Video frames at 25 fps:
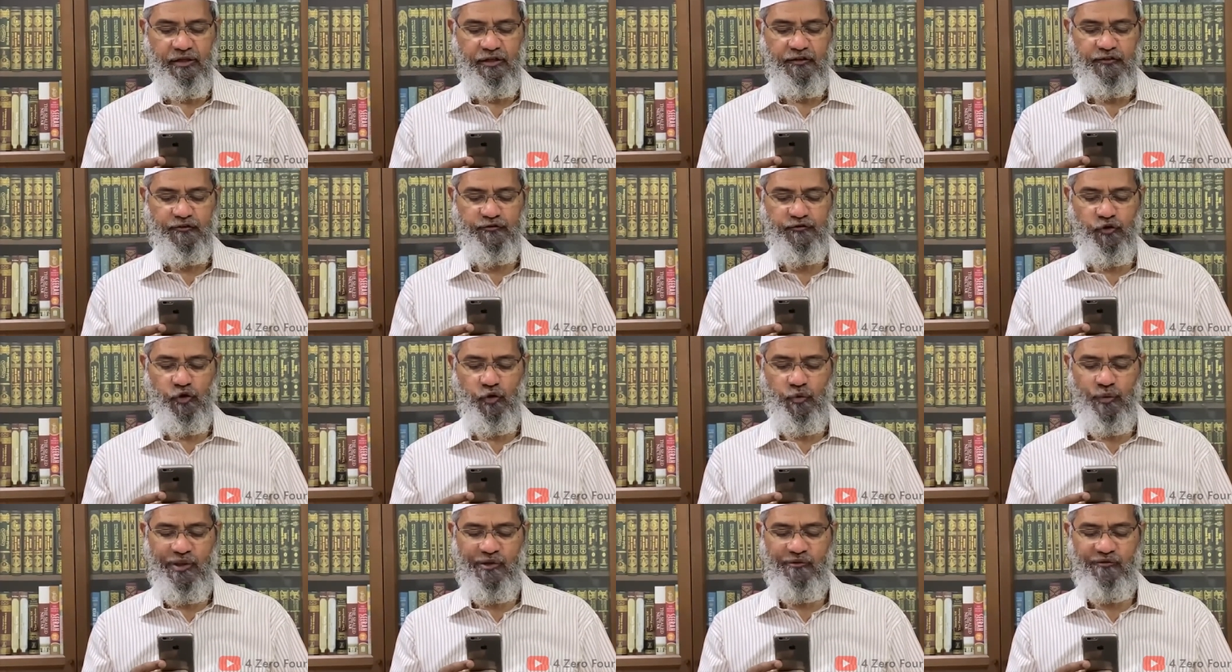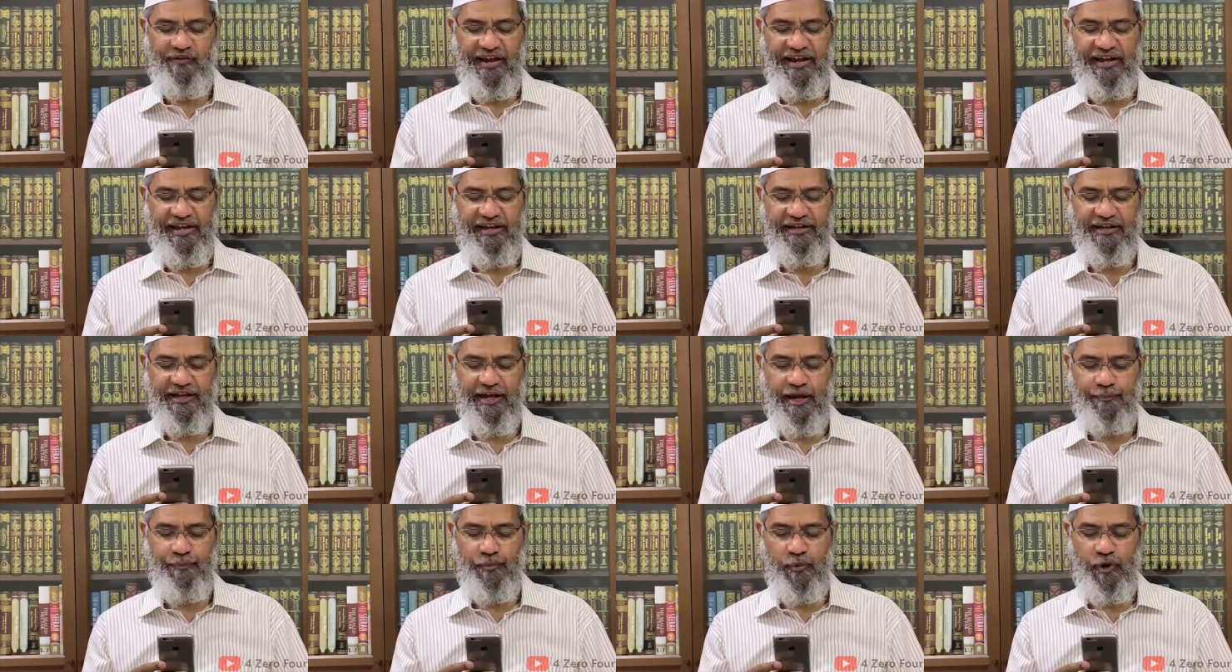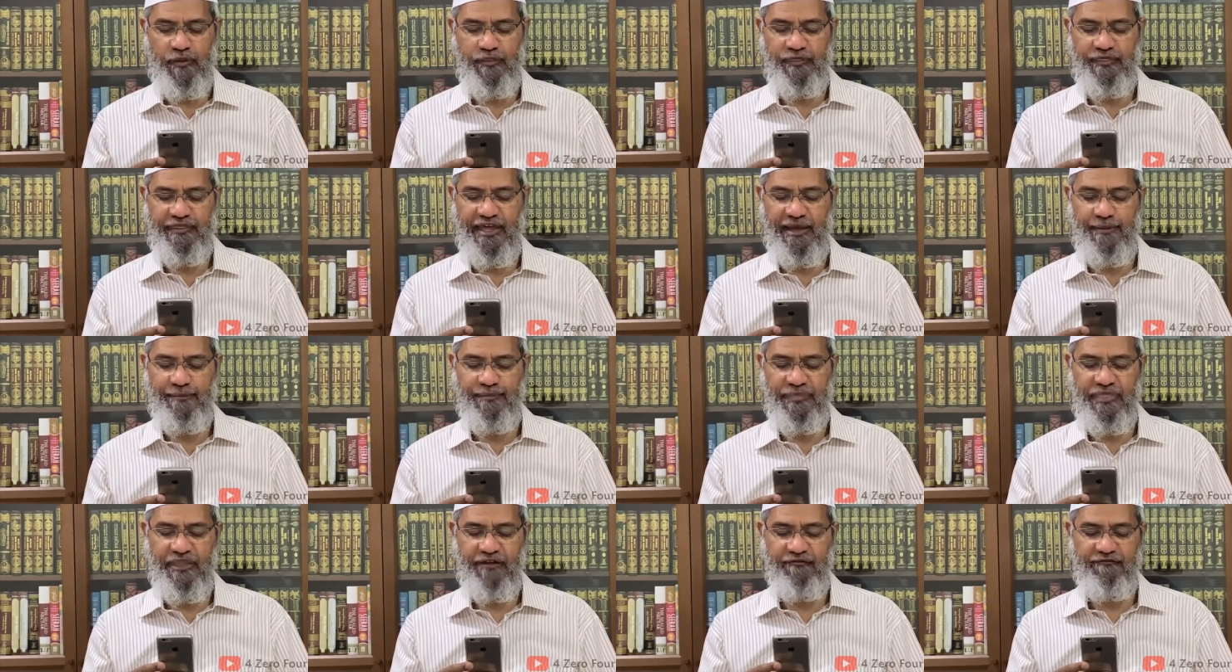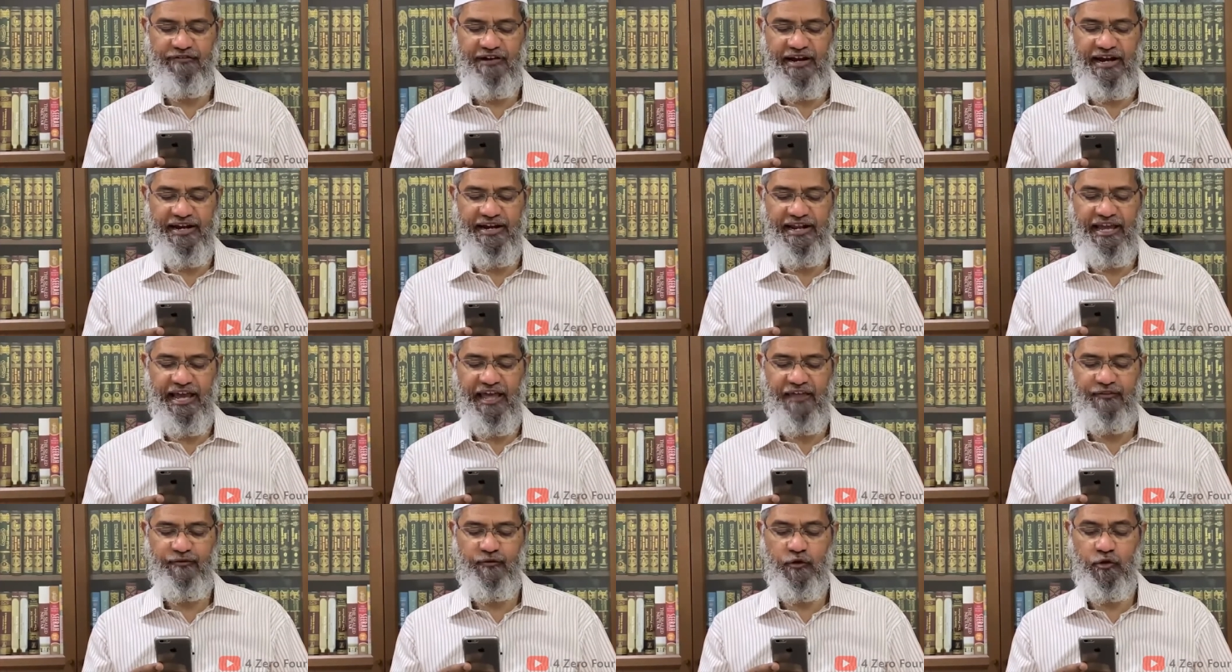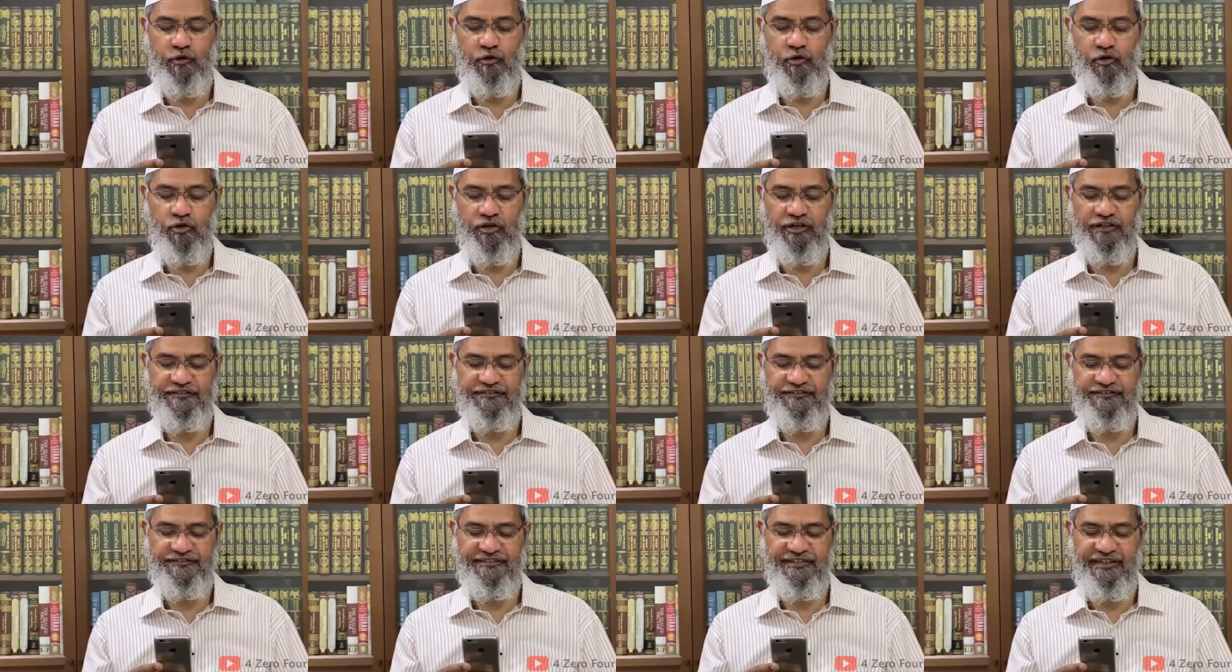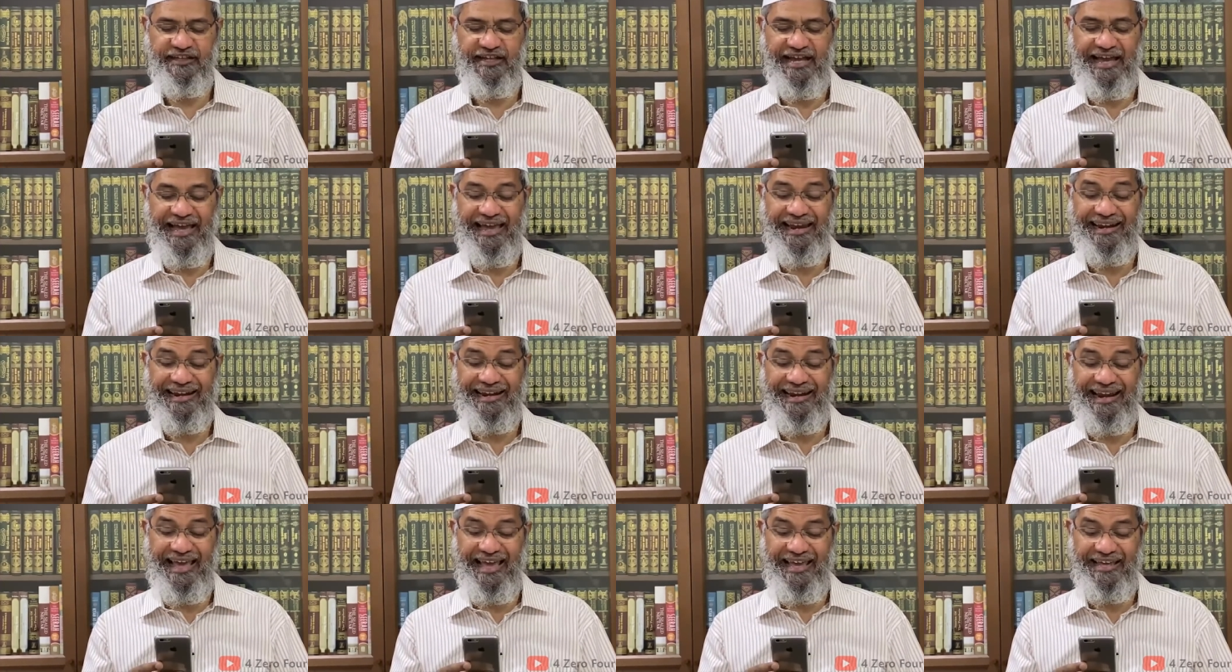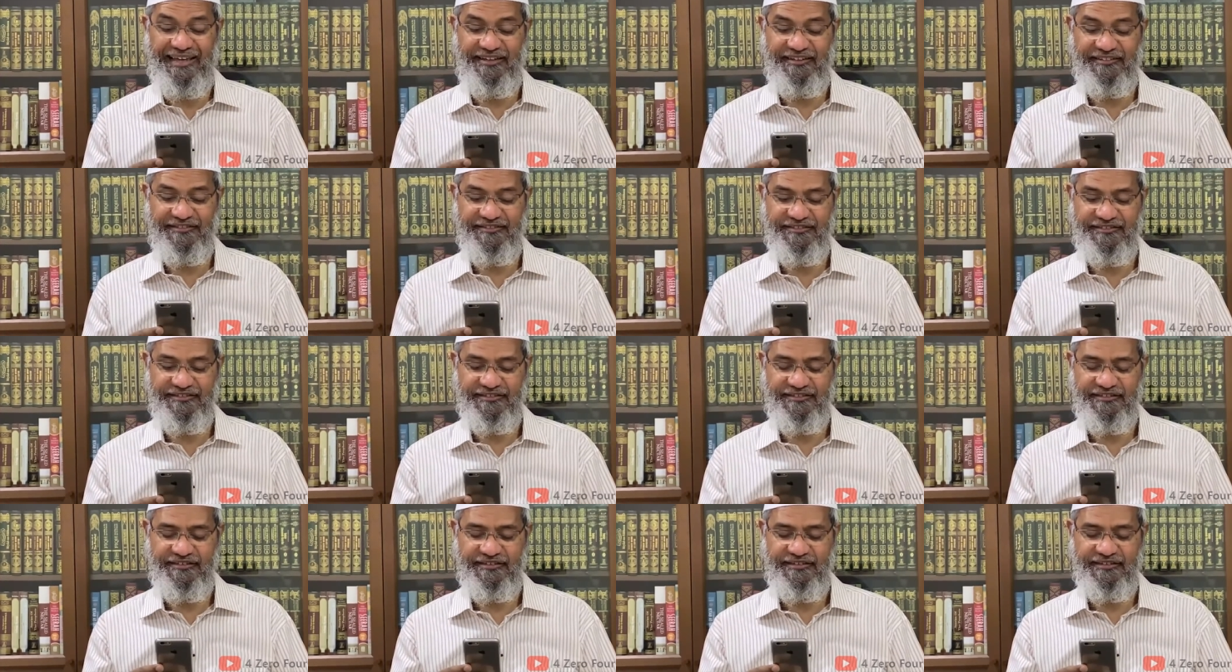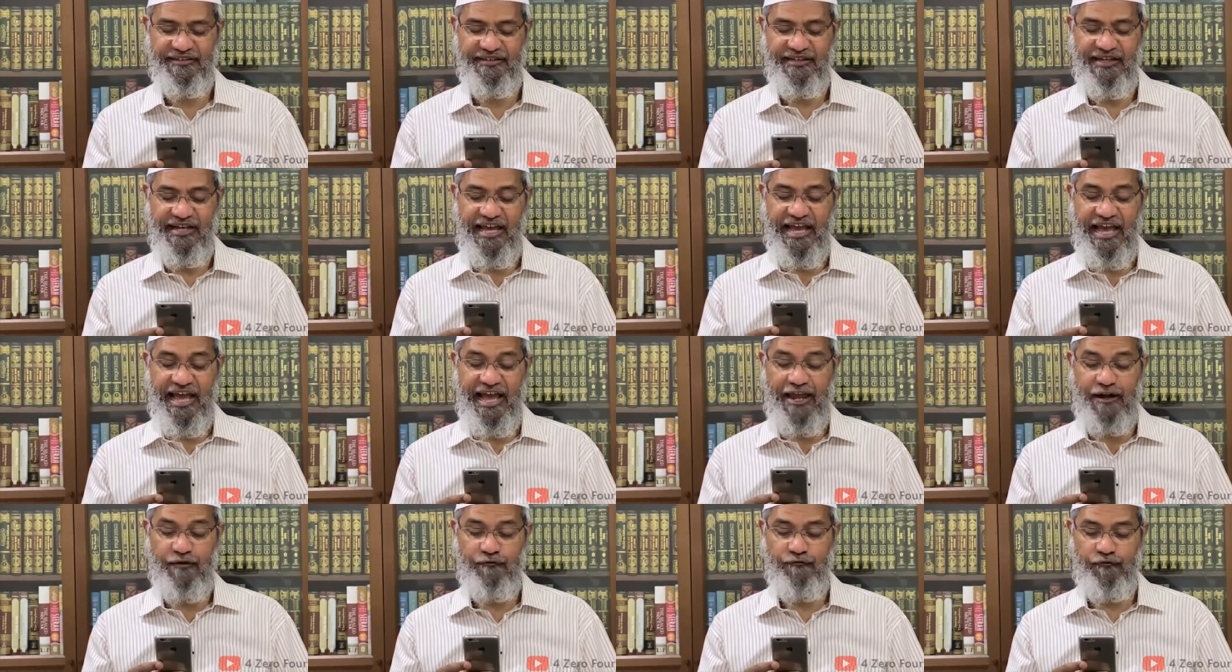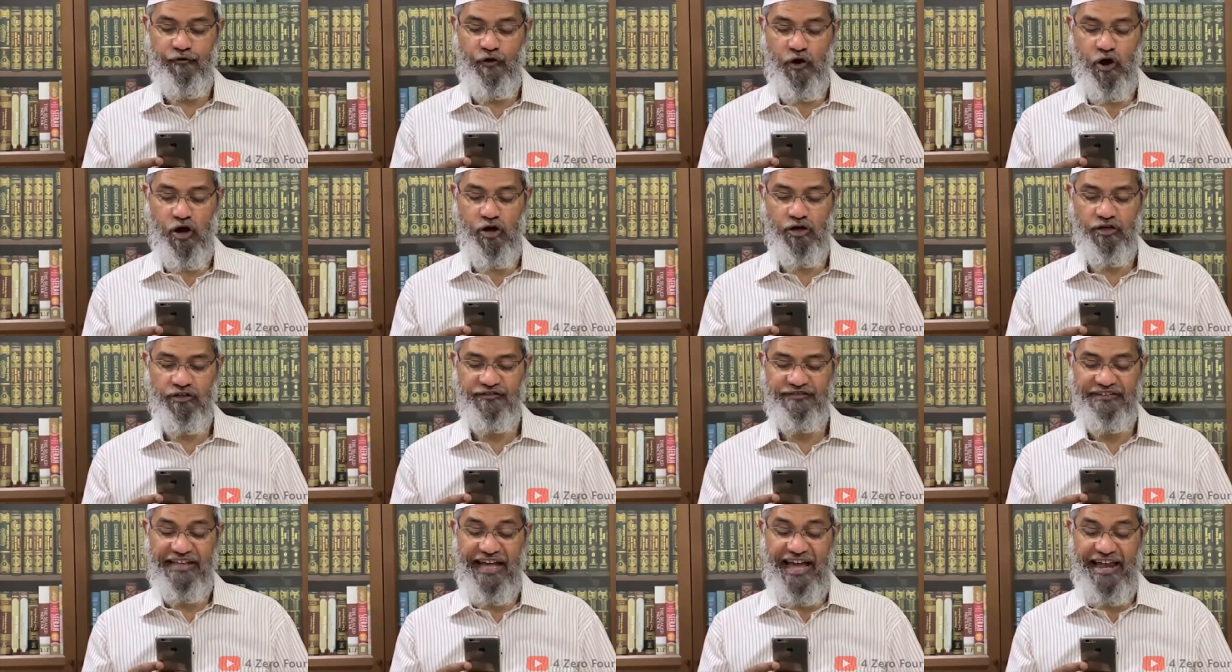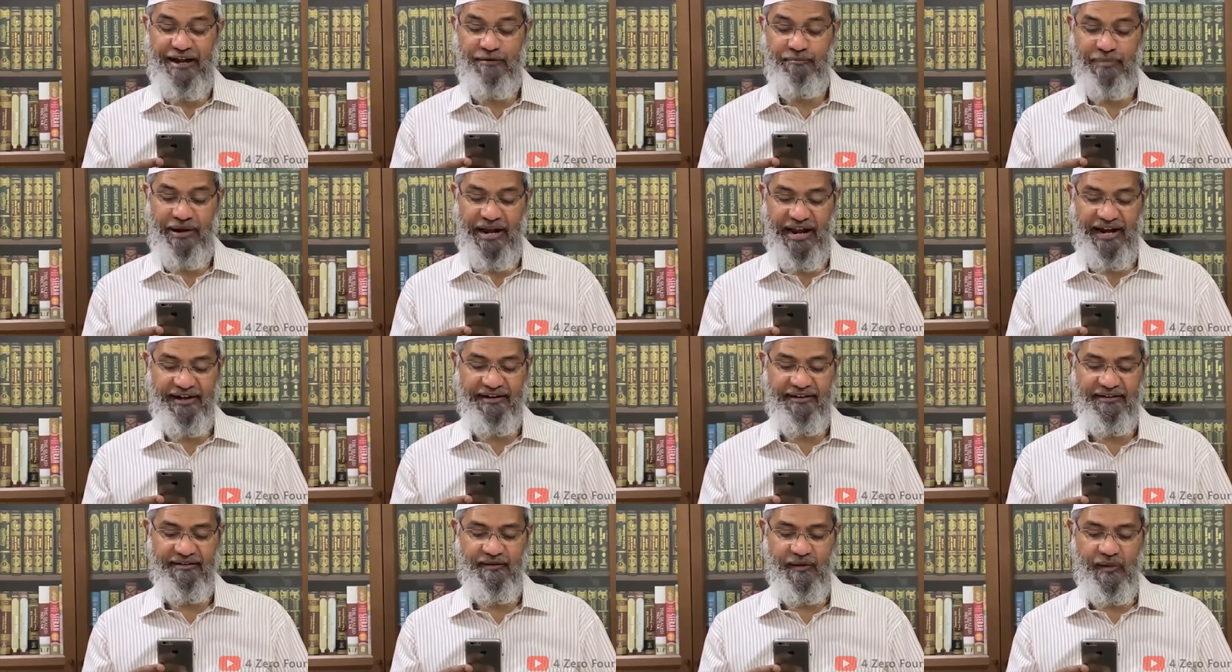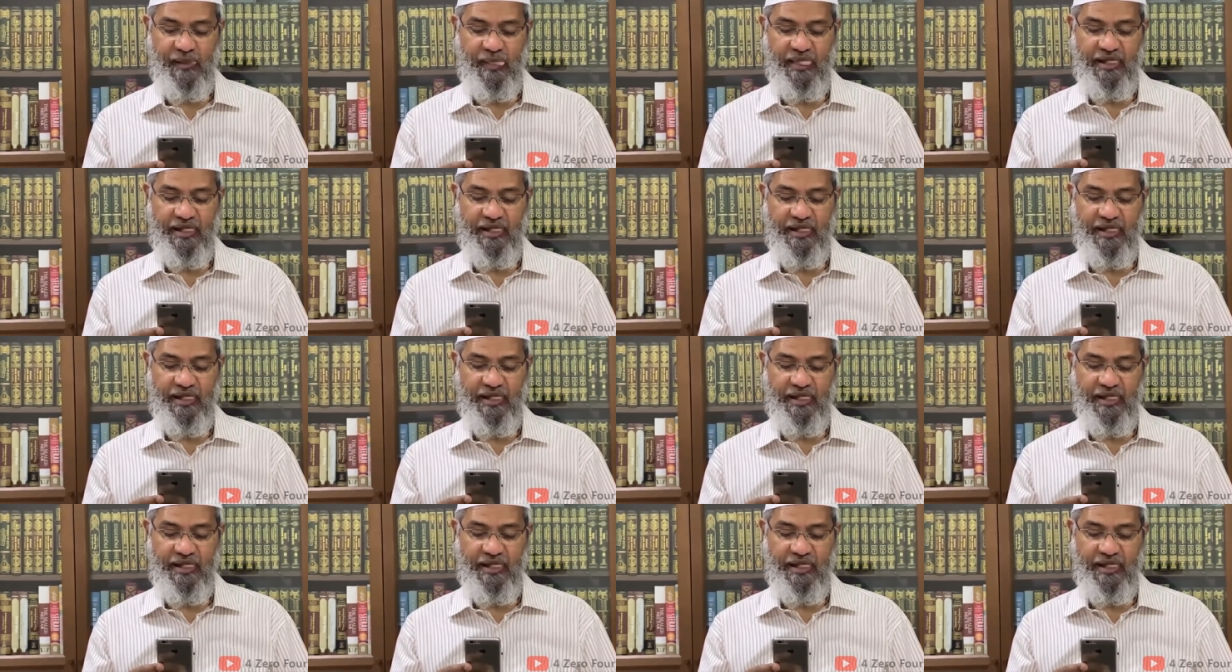So we went upon them the flood and the locusts and lice and frogs and blood.